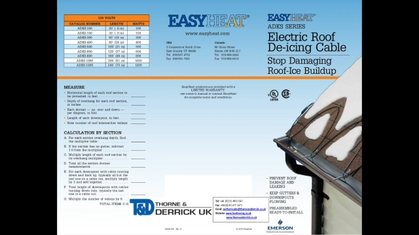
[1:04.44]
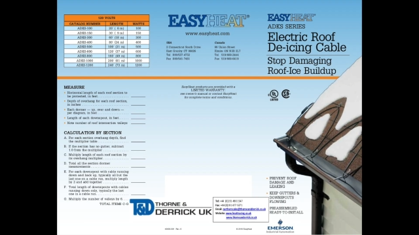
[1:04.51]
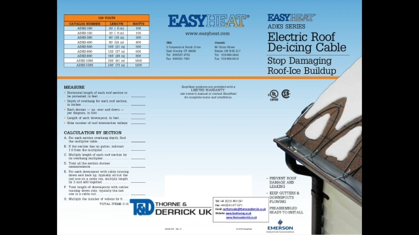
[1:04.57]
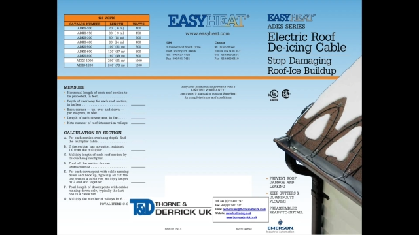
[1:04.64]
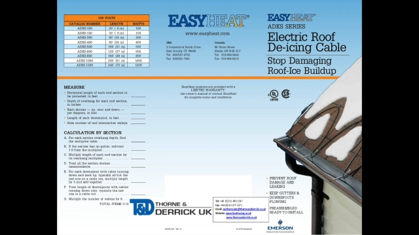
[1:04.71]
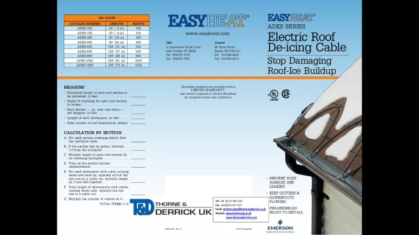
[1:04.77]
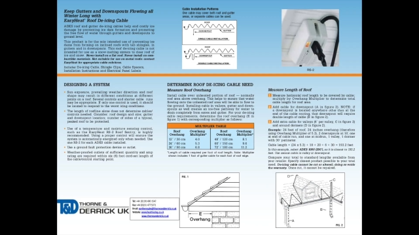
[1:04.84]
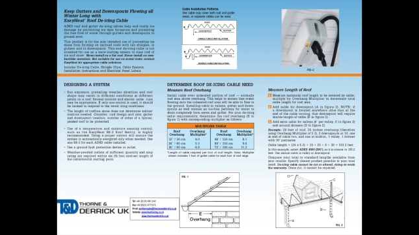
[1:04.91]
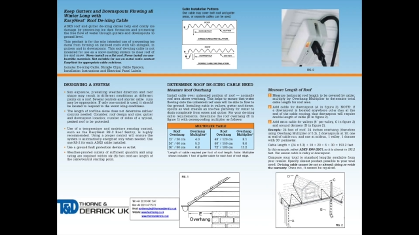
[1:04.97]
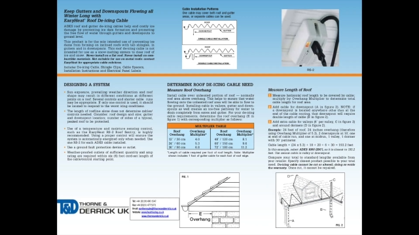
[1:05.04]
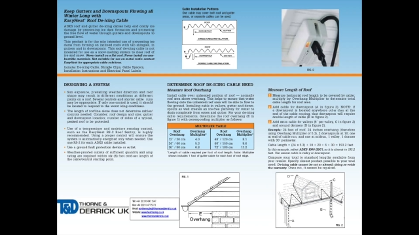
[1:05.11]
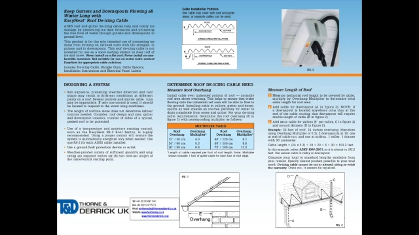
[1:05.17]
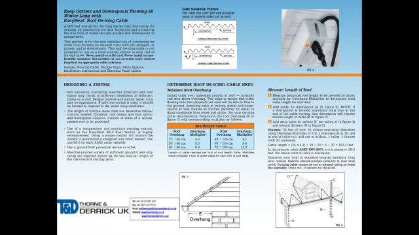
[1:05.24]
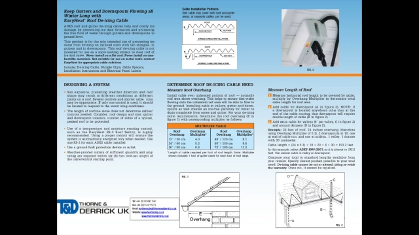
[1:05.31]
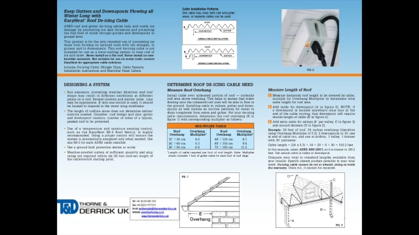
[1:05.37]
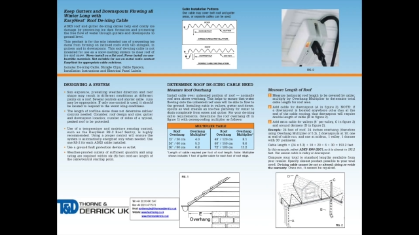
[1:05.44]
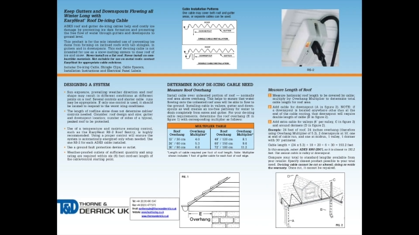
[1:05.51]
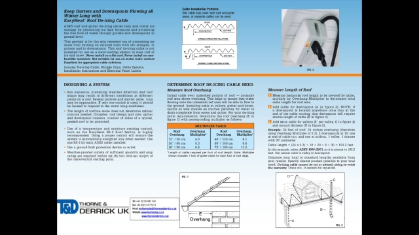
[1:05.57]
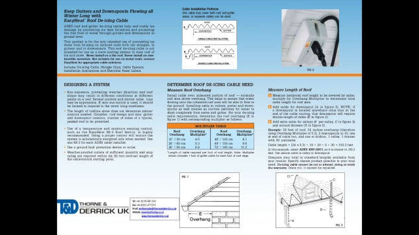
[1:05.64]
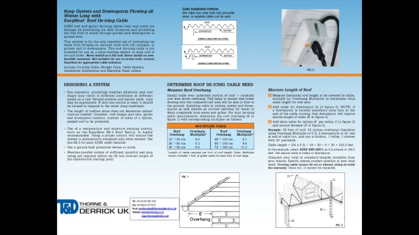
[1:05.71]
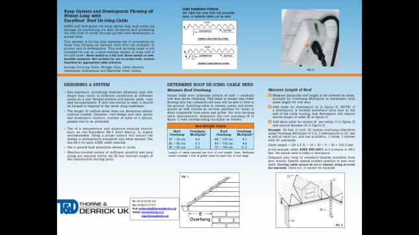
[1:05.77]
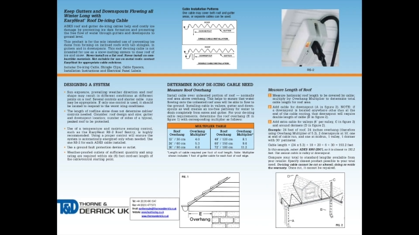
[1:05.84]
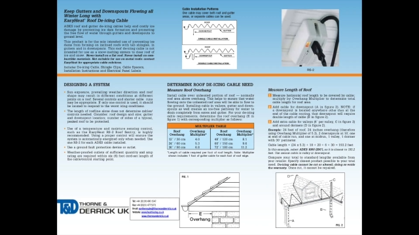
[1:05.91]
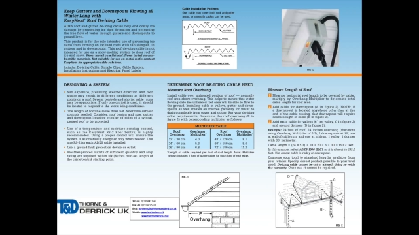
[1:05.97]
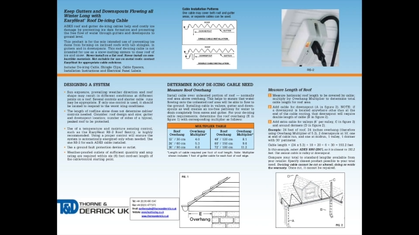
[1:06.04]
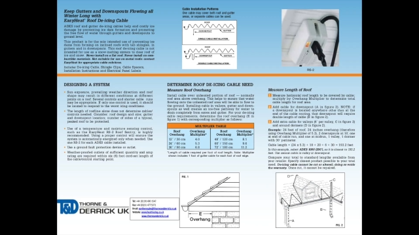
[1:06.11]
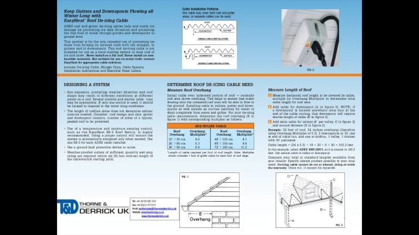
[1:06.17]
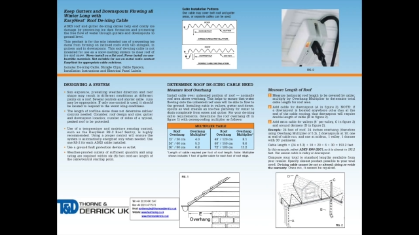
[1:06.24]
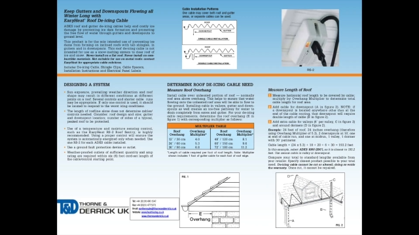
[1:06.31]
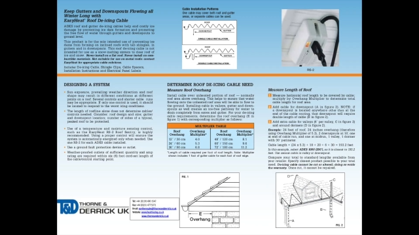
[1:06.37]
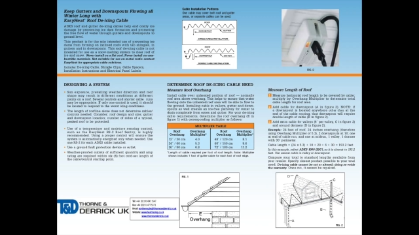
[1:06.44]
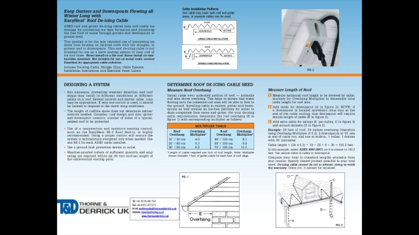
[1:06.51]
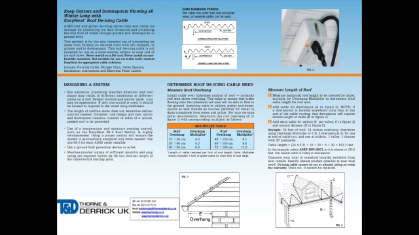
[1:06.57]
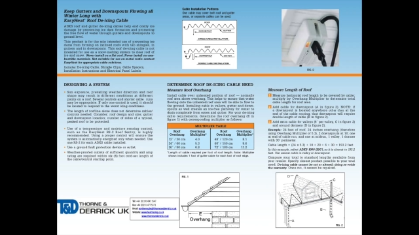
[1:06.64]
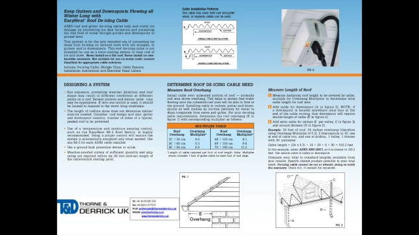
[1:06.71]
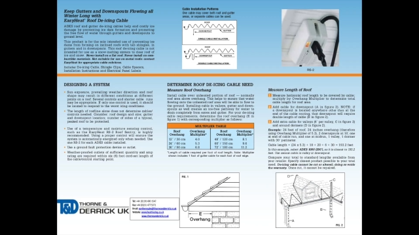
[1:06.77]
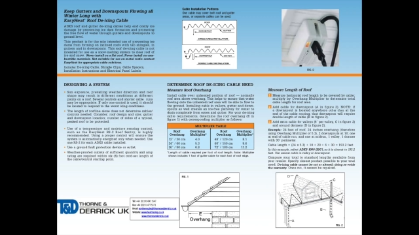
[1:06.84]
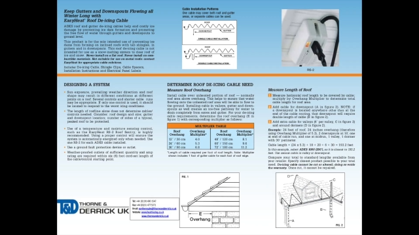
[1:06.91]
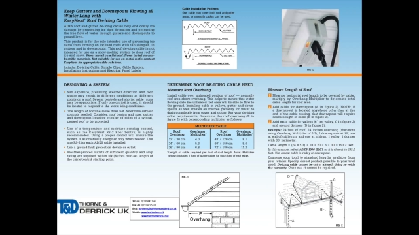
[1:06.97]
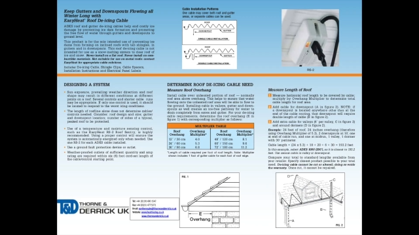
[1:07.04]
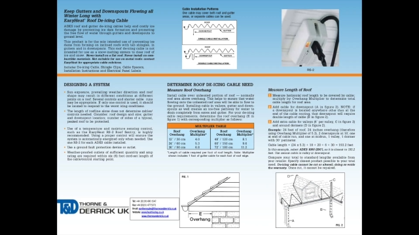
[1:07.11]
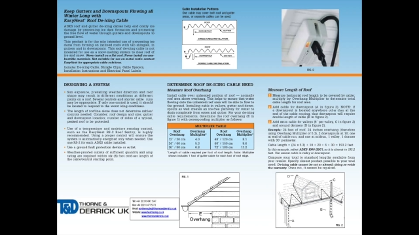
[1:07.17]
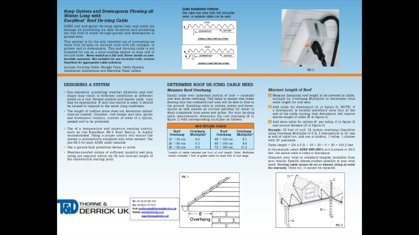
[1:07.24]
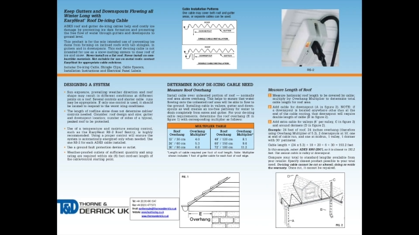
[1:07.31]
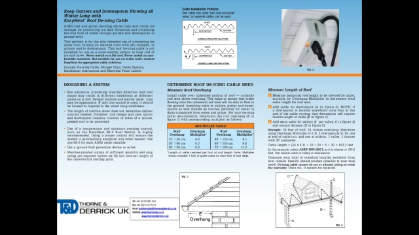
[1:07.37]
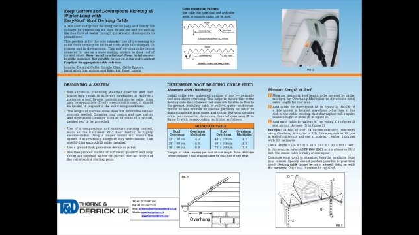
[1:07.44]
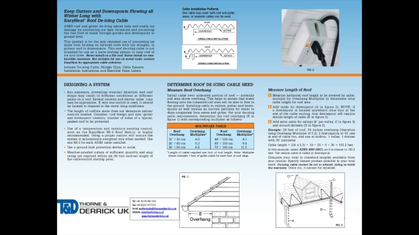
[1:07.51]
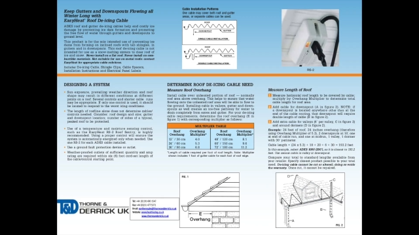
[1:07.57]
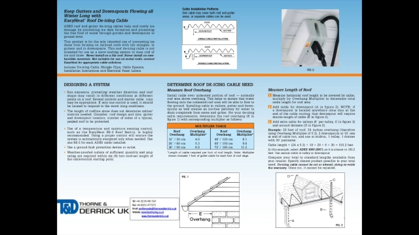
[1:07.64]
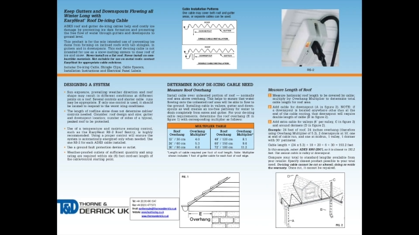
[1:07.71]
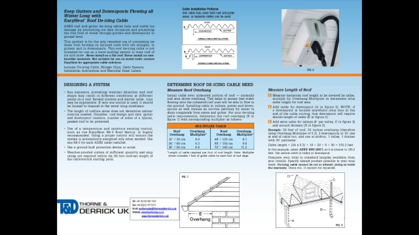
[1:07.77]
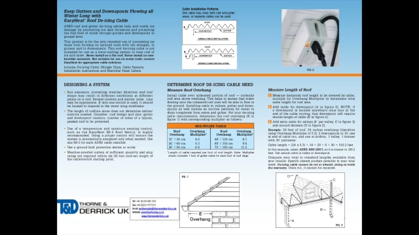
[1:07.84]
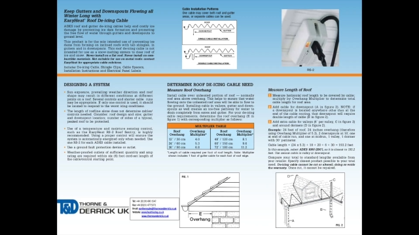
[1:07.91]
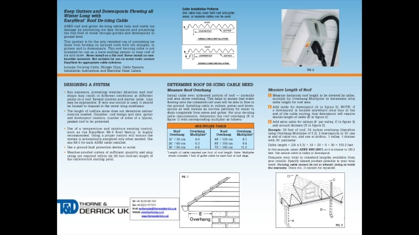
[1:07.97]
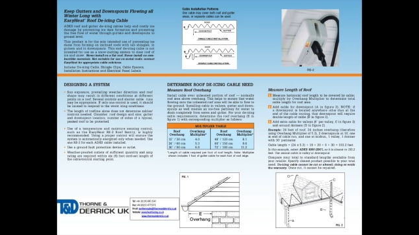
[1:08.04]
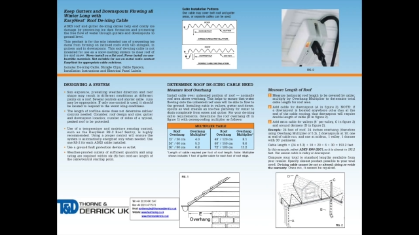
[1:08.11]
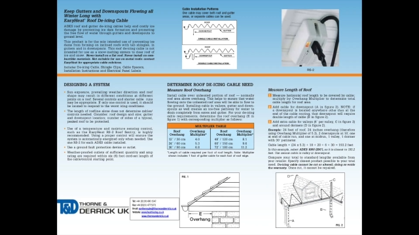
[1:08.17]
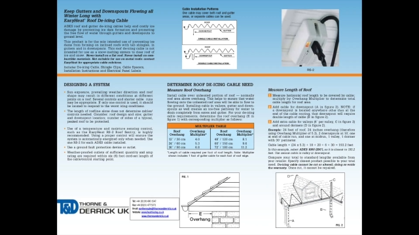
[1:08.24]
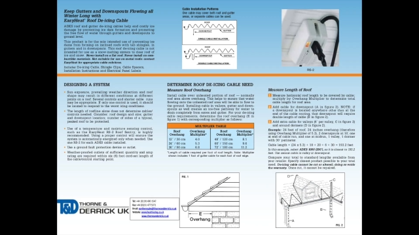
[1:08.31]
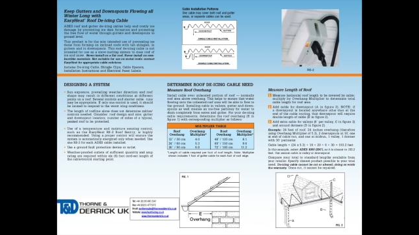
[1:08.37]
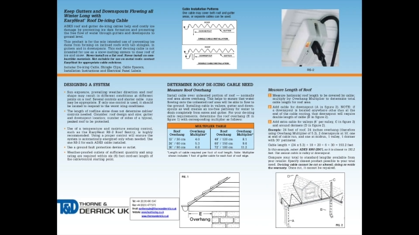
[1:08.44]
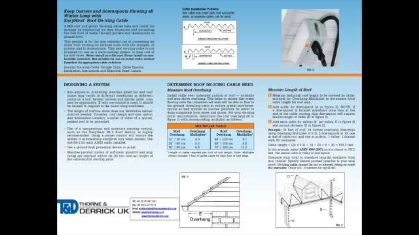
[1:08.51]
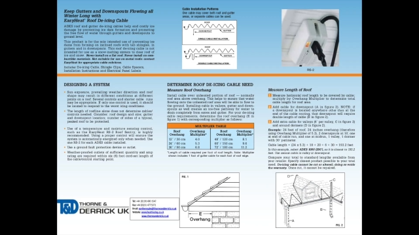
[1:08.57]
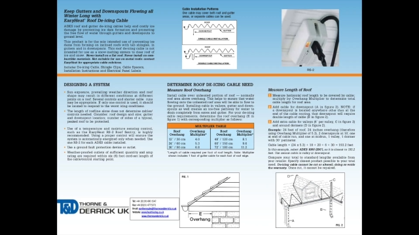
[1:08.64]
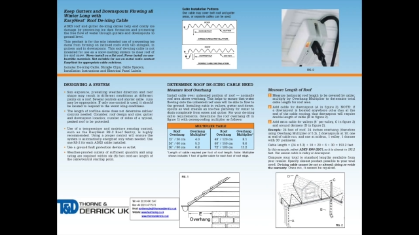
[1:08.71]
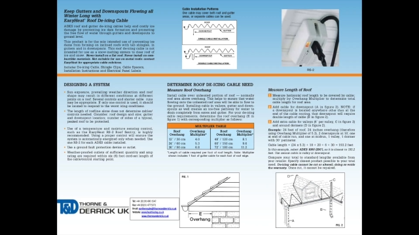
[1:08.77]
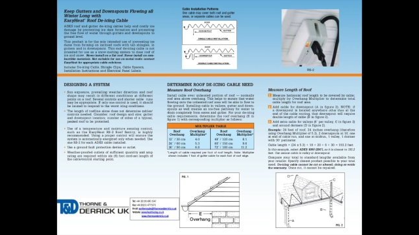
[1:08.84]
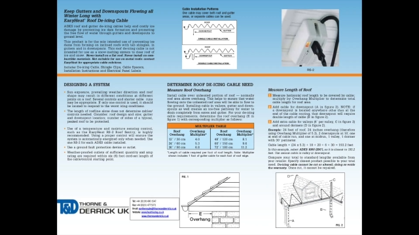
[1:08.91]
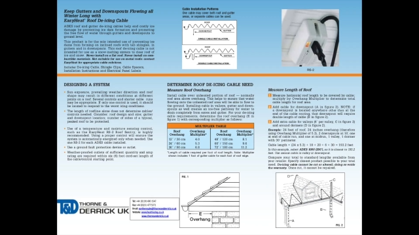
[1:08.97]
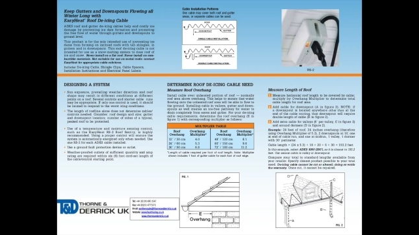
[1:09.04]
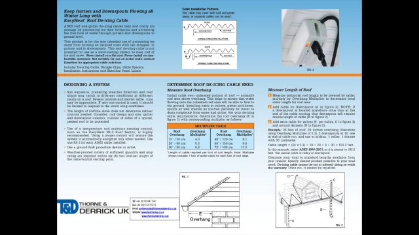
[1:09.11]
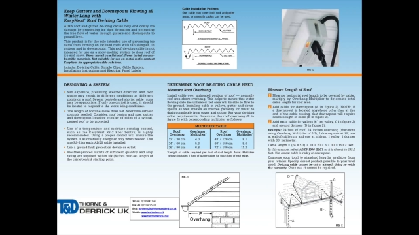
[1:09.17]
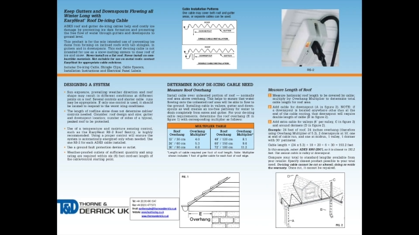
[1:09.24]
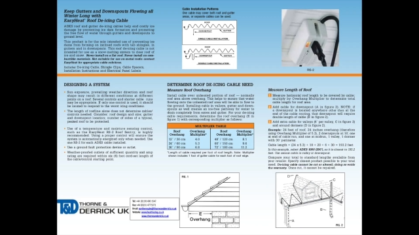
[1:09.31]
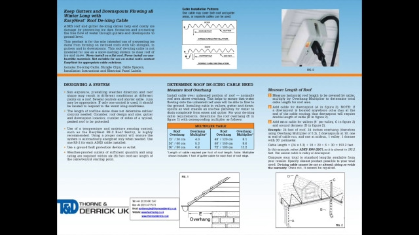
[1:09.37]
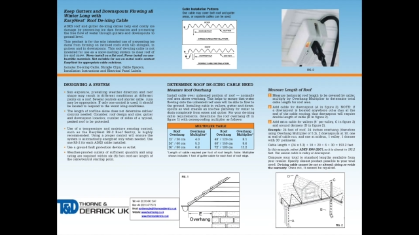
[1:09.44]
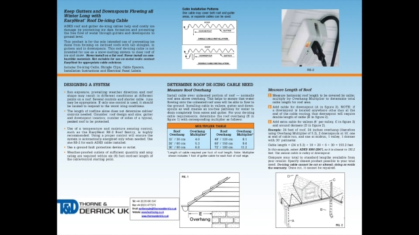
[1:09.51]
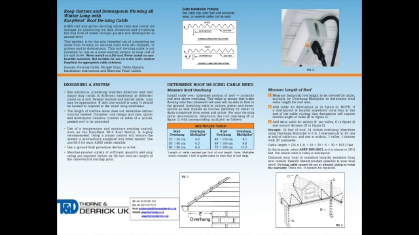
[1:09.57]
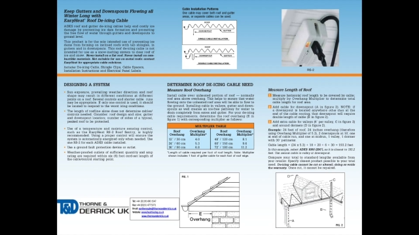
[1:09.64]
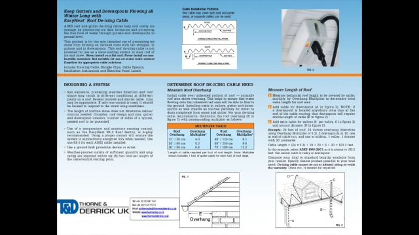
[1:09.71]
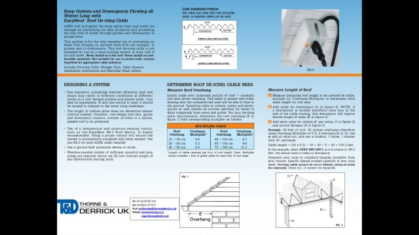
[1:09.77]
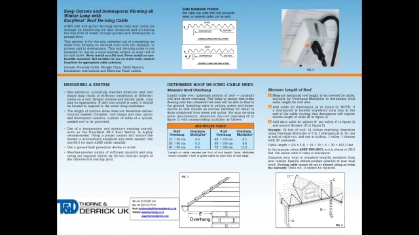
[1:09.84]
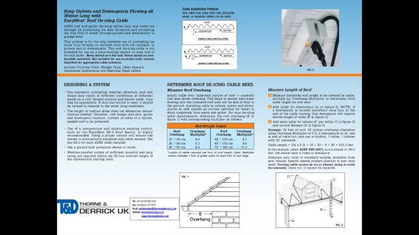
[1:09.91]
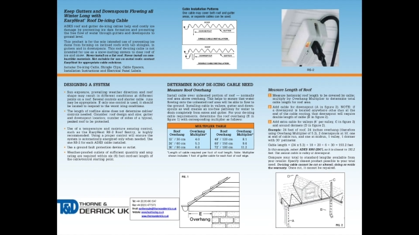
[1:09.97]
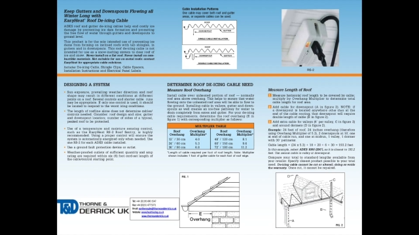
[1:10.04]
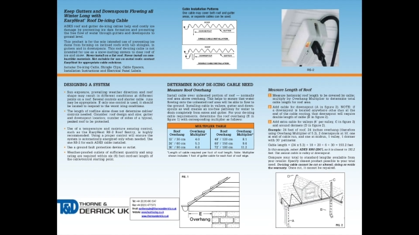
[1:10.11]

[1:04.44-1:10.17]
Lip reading: Nobody's mouth can be seen.